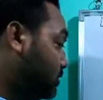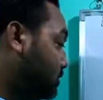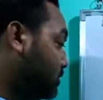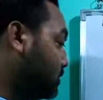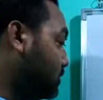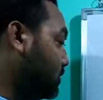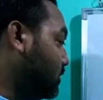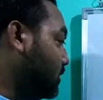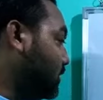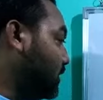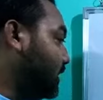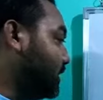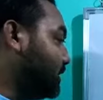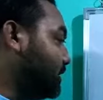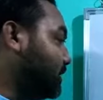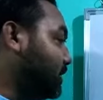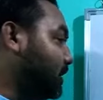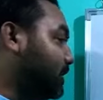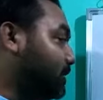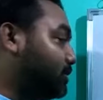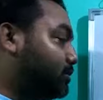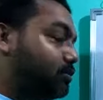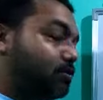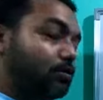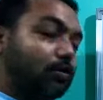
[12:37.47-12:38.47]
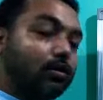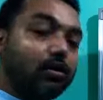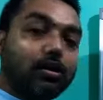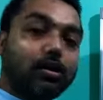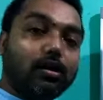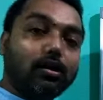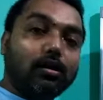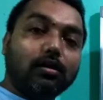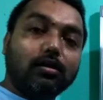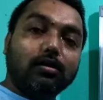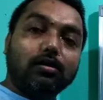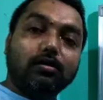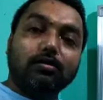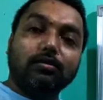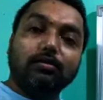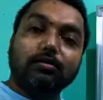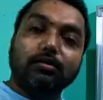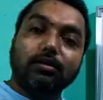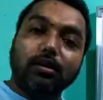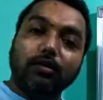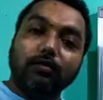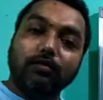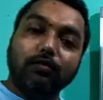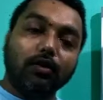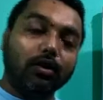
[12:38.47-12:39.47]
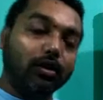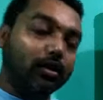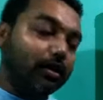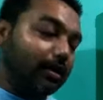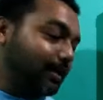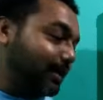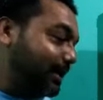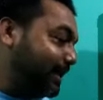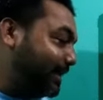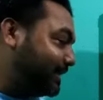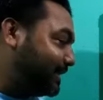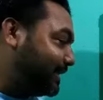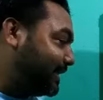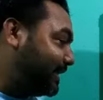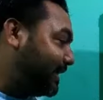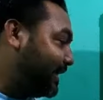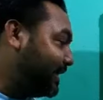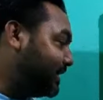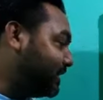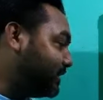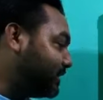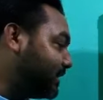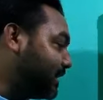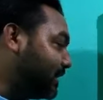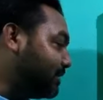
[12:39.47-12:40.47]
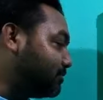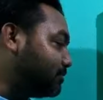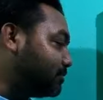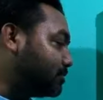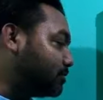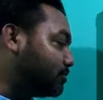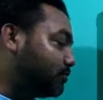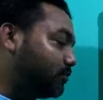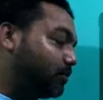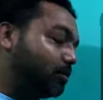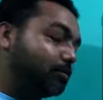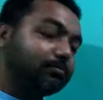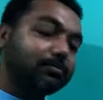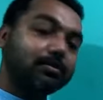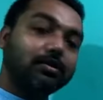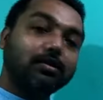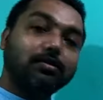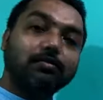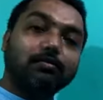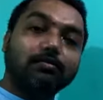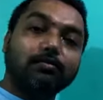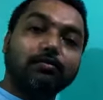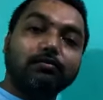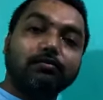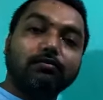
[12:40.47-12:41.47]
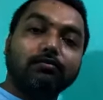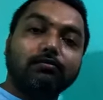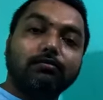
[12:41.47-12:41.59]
So the laterite soil, the word laterite comes from the